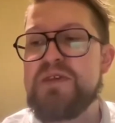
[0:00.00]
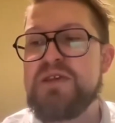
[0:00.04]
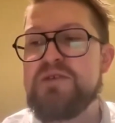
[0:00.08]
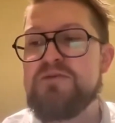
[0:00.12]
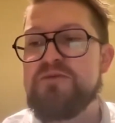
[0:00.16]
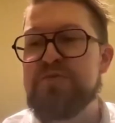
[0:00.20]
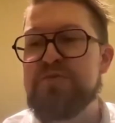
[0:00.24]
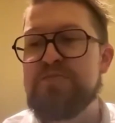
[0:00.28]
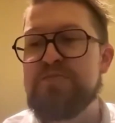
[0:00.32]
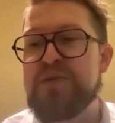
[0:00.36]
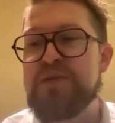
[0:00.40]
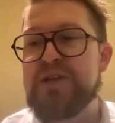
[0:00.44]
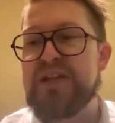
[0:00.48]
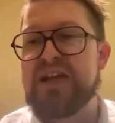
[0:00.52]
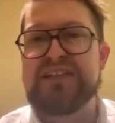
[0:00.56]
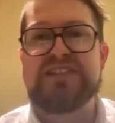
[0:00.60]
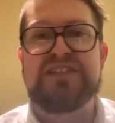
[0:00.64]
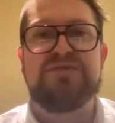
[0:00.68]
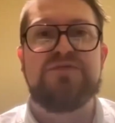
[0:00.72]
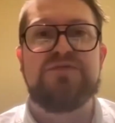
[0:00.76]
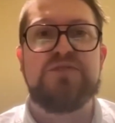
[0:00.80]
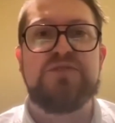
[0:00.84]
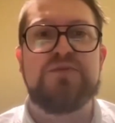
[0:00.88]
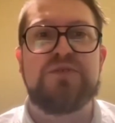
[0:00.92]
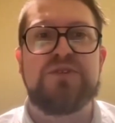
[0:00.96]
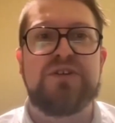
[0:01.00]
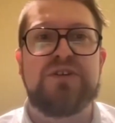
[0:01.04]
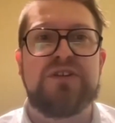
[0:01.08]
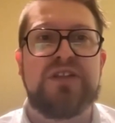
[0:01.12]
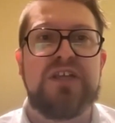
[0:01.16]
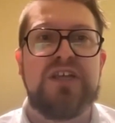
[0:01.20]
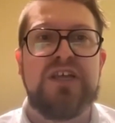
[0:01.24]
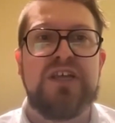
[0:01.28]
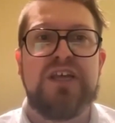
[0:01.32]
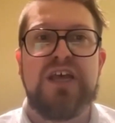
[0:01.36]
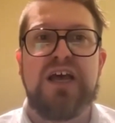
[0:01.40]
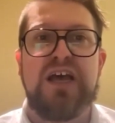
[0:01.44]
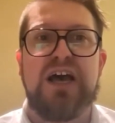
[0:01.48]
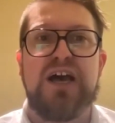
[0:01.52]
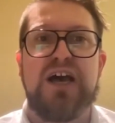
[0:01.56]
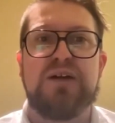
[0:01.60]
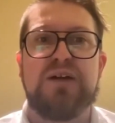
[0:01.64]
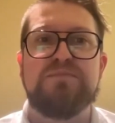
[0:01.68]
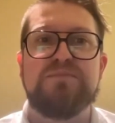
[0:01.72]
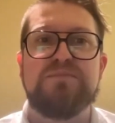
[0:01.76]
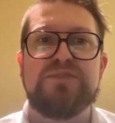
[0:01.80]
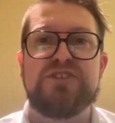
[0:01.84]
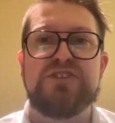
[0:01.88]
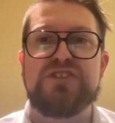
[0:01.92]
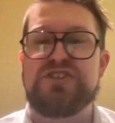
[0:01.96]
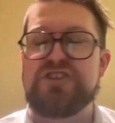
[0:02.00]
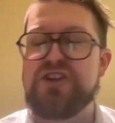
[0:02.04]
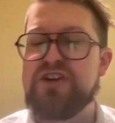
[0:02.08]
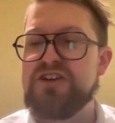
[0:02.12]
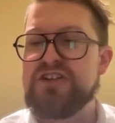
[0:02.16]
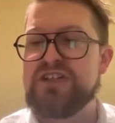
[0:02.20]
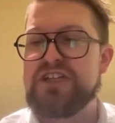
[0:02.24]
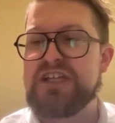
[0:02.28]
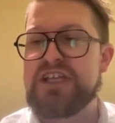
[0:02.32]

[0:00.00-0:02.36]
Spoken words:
it would be nice if you could start,